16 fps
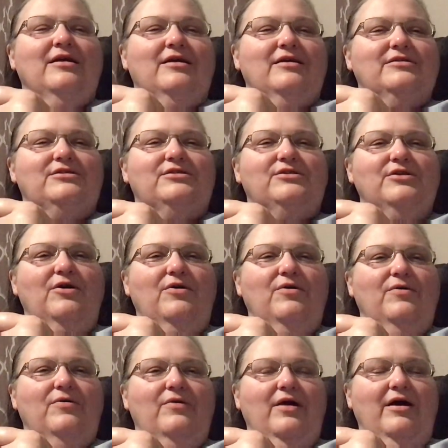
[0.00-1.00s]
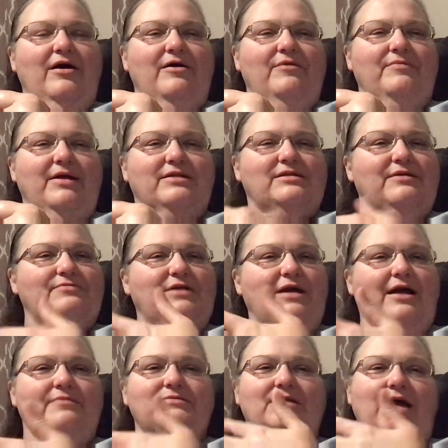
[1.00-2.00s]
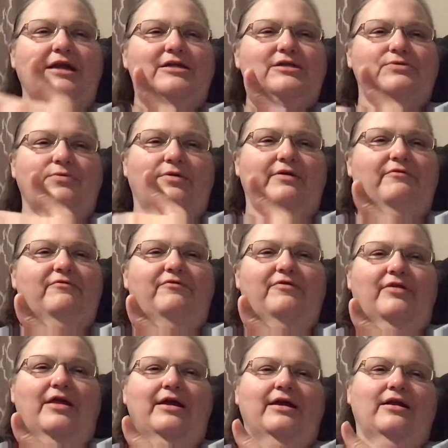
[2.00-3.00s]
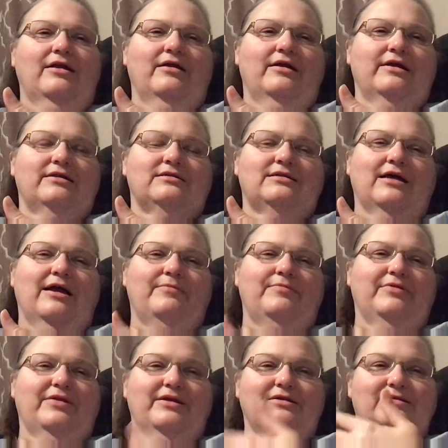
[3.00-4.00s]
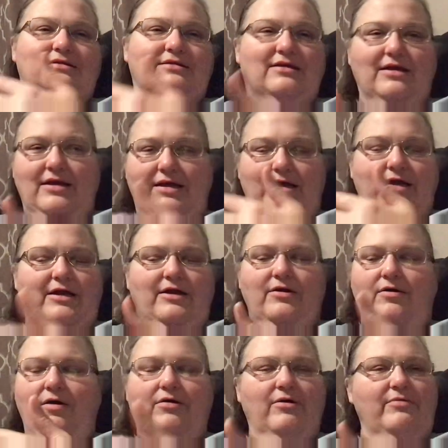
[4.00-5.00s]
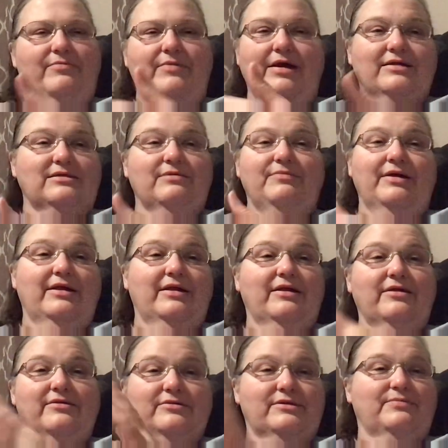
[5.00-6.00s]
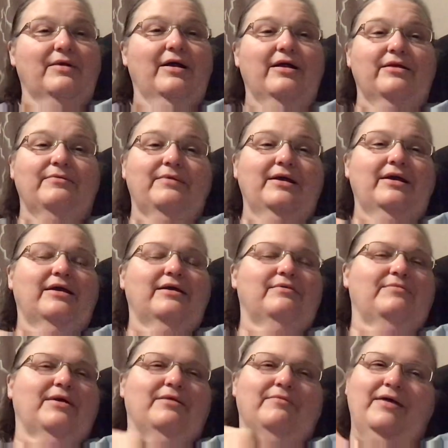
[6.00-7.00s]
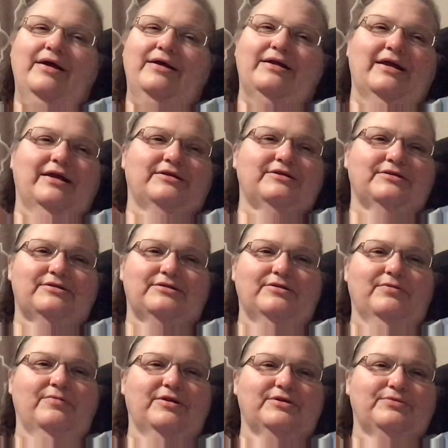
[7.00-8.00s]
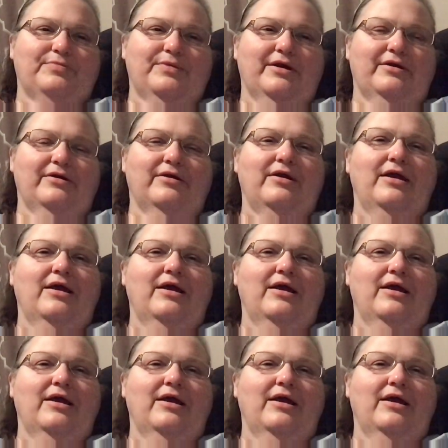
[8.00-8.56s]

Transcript: So, and sometimes I just won't even feel like it inside, but then, I'll go past somebody that'll smile at me and make my day just so much better.